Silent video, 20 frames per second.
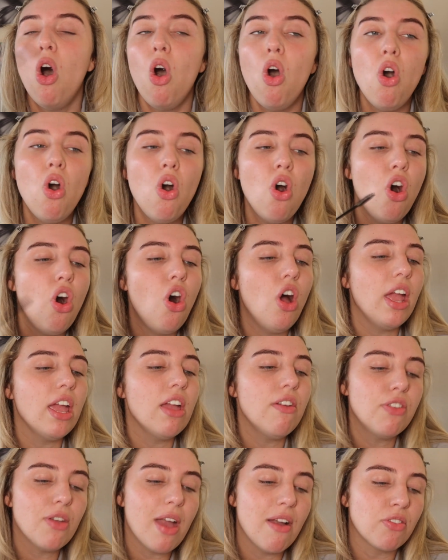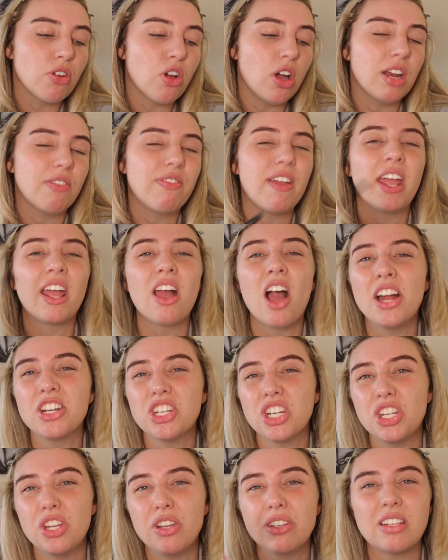Or if you haven't got anything, I
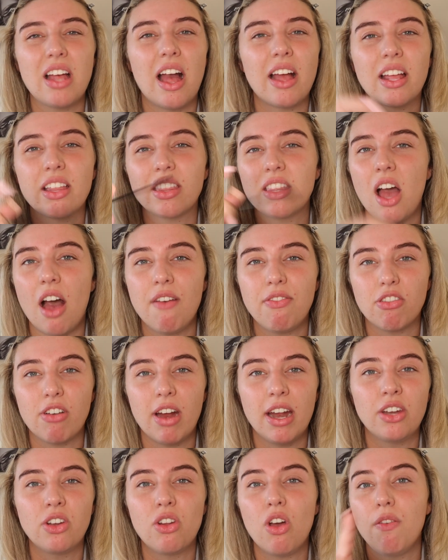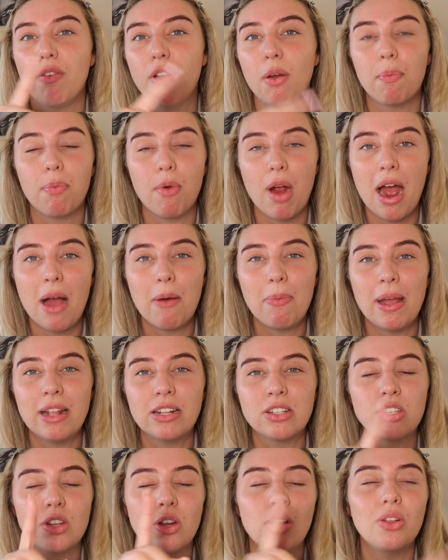just use like the other end of a brow
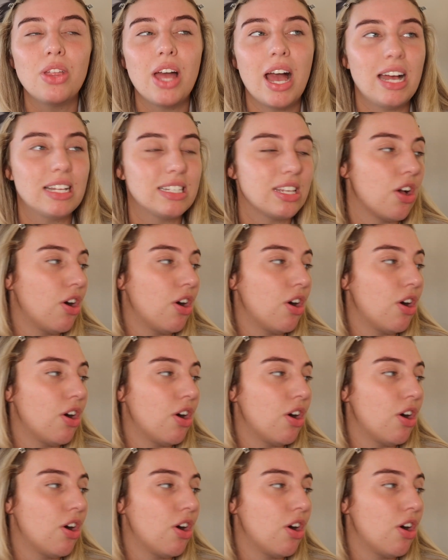pencil that has it